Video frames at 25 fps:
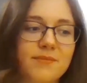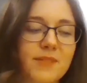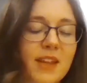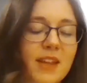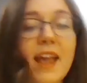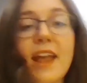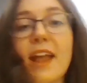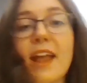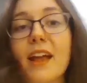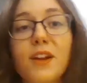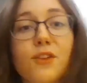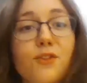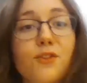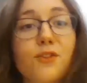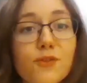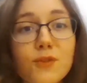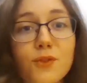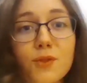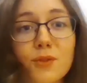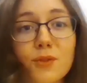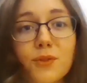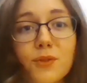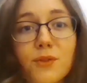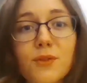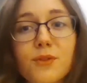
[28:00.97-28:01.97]
canned
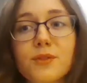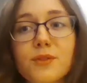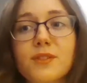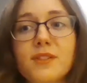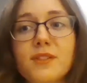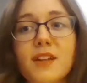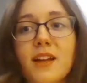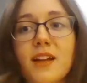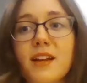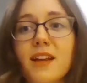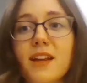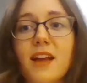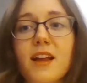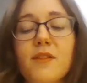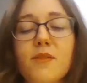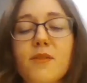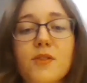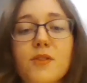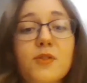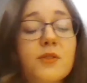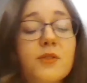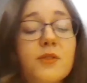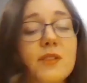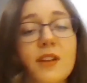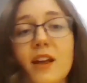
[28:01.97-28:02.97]
foods, any kind of
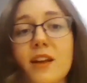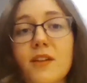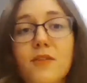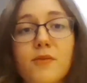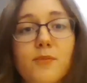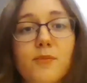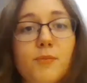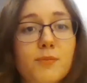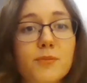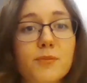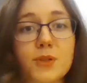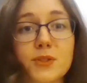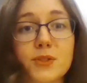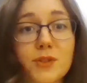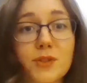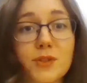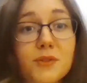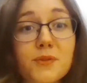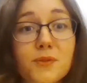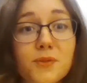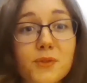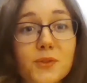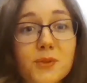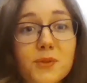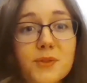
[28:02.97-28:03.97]
those kind of
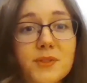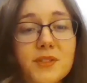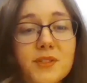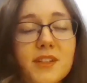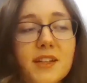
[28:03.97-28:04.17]
preserved foods.